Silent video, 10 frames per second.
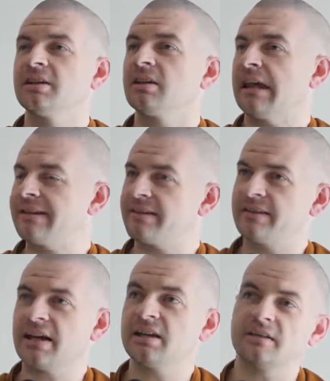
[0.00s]
End of the
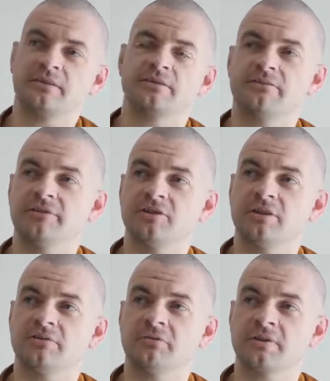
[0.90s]
day, is it
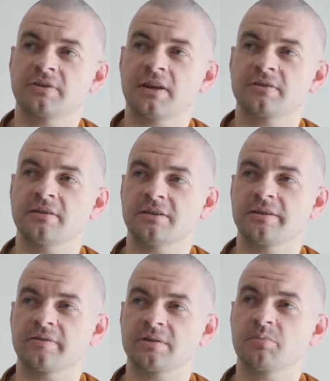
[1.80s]
sufficient for the sustenance
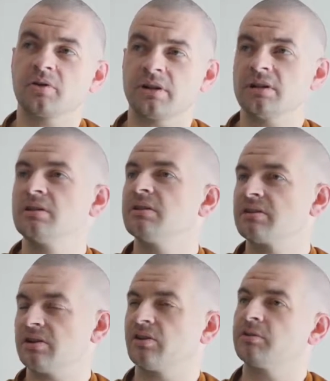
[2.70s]
of this body is
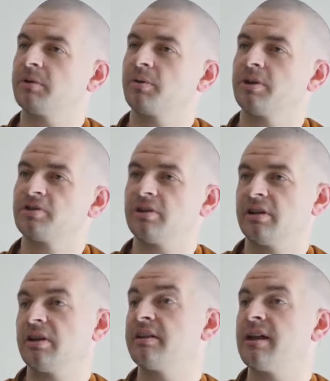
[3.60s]
the ultimate question
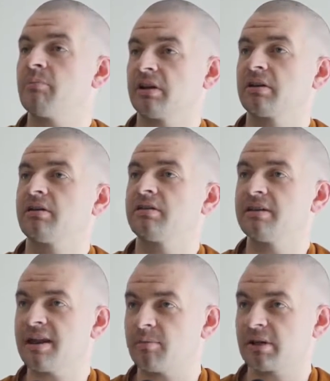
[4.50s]
in the
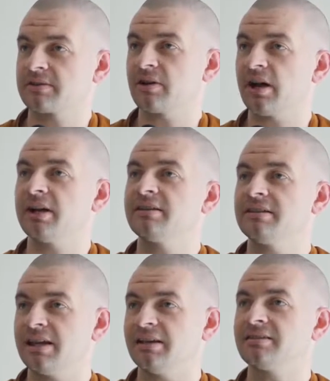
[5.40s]
Dhammic side,
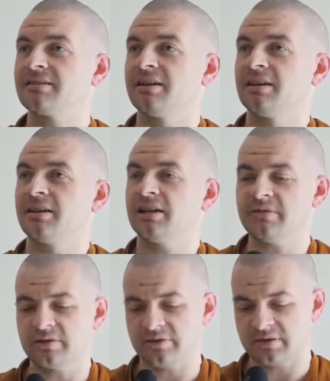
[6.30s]
yes.
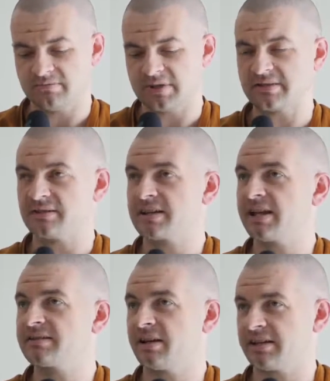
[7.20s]
Even if it doesn't
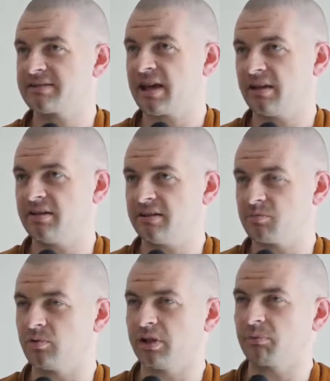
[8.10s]
taste like salad, it's
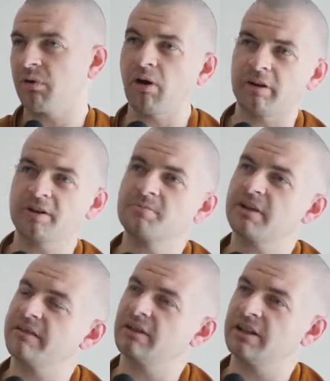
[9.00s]
more like porridge, but
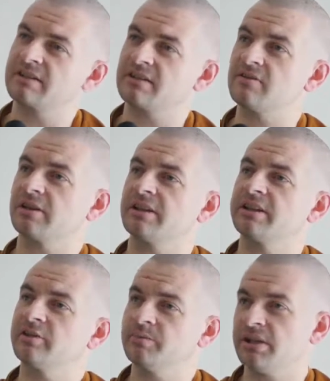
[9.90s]
nevertheless, it's not going to
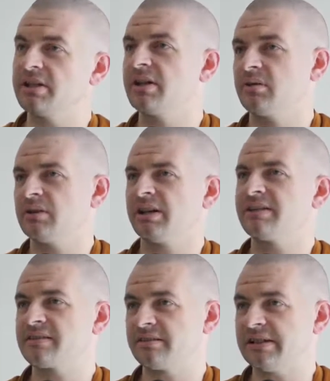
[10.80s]
kill me, and I can
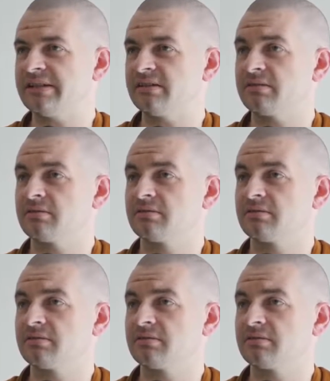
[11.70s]
still eat it.